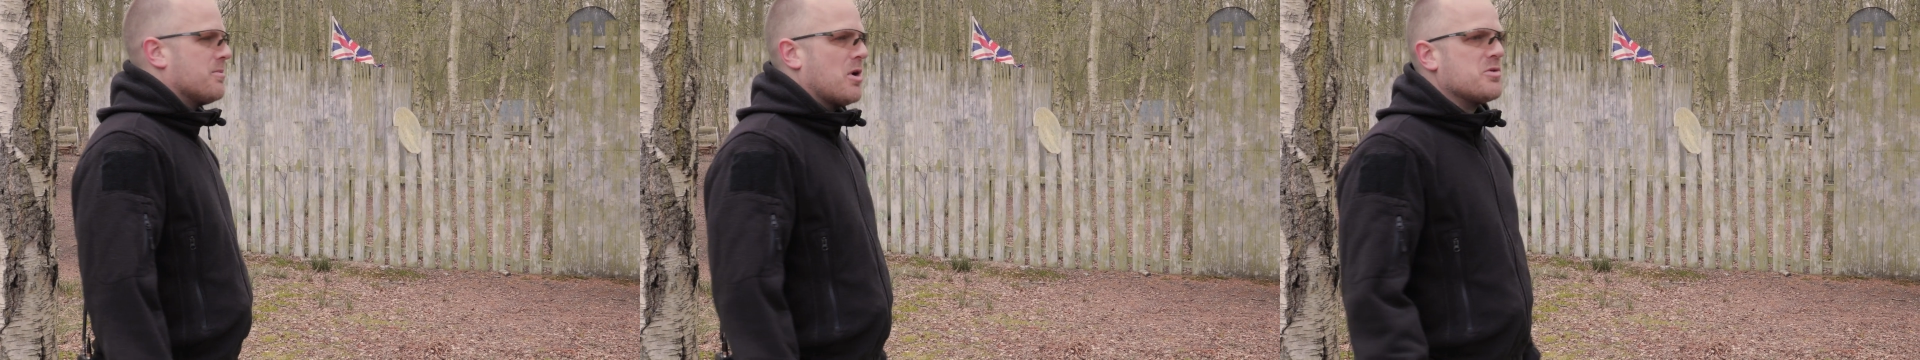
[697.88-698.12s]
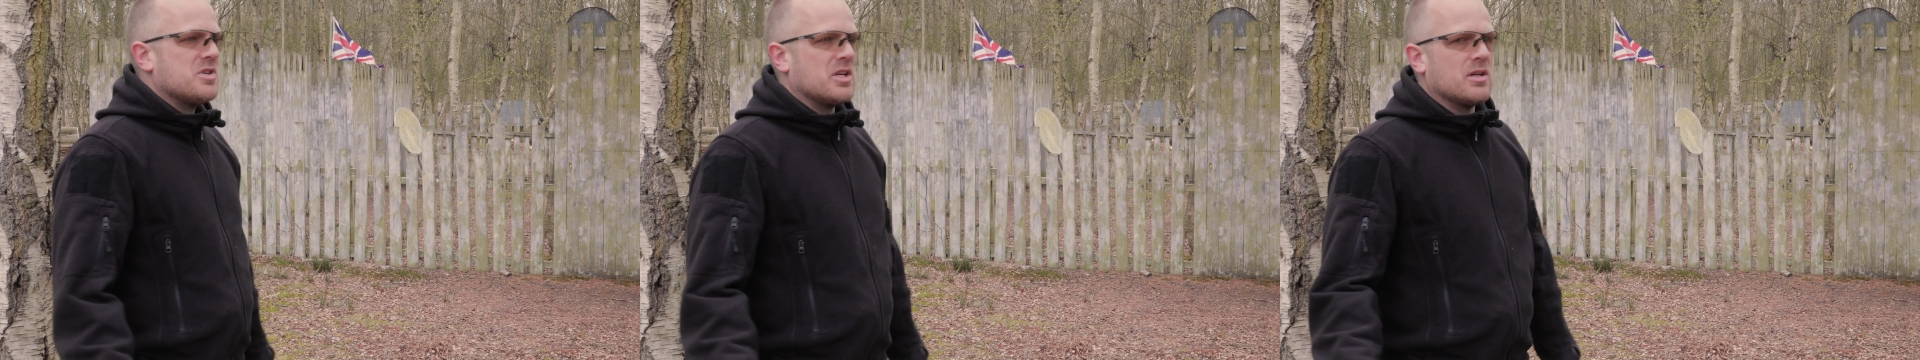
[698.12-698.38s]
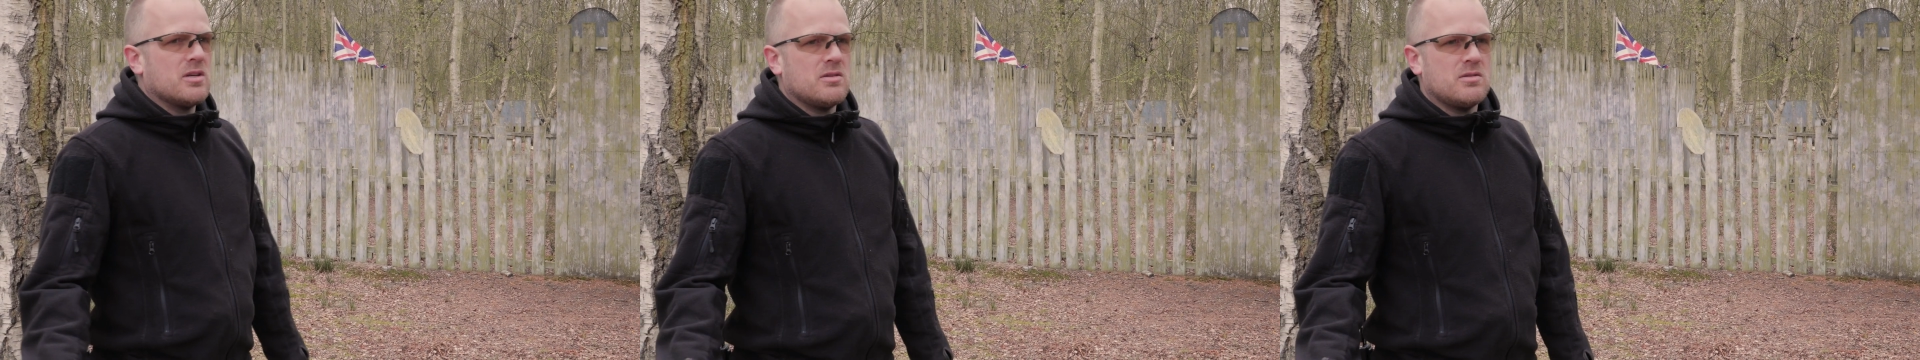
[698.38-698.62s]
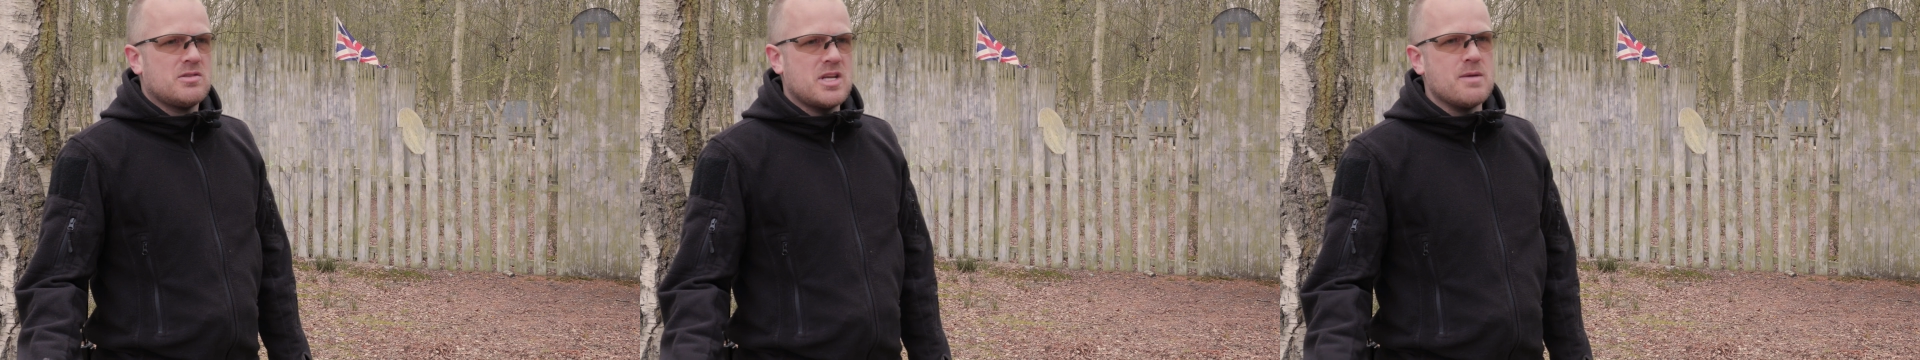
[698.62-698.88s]
opposing
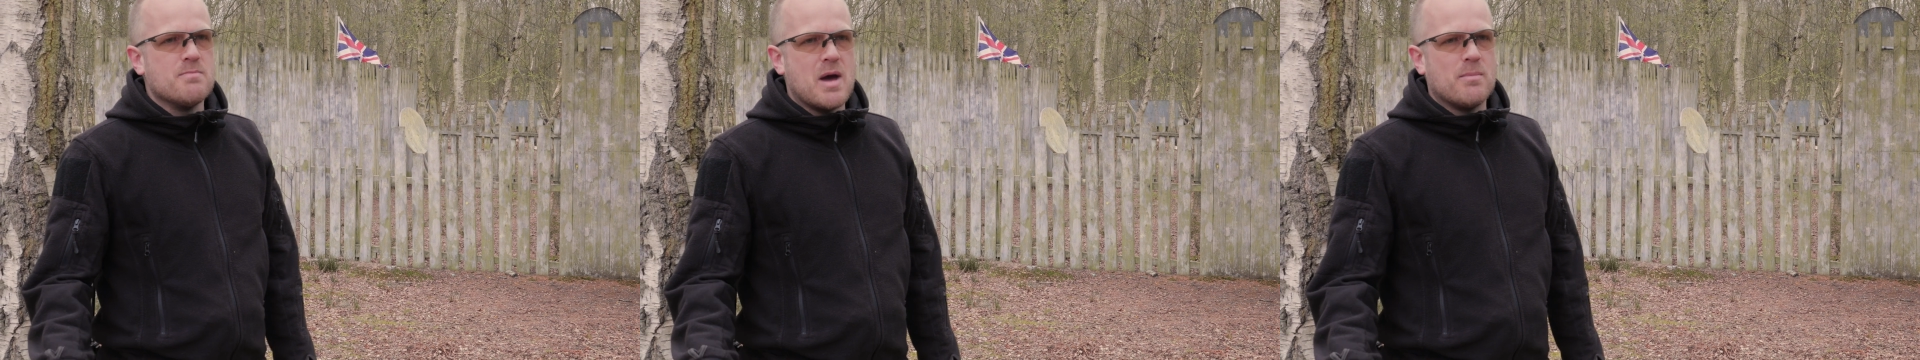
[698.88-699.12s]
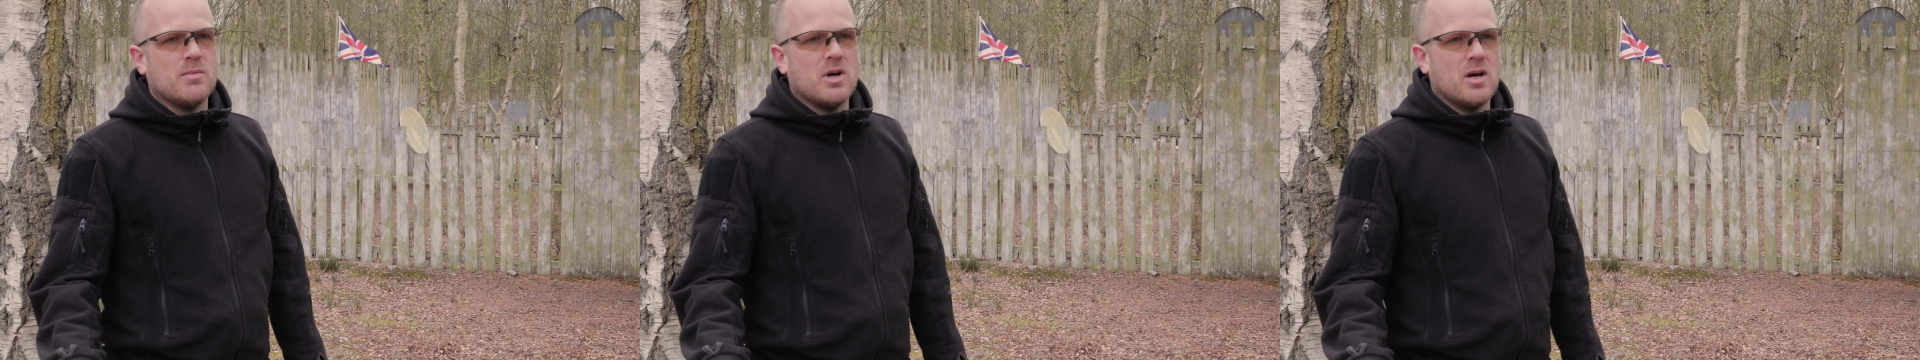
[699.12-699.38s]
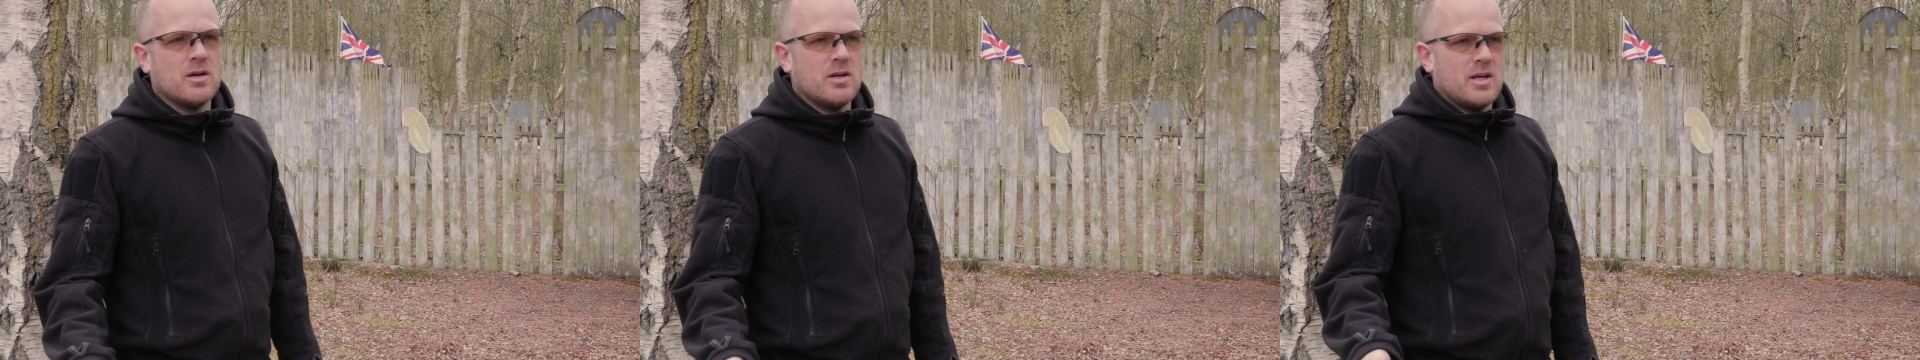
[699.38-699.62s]
team member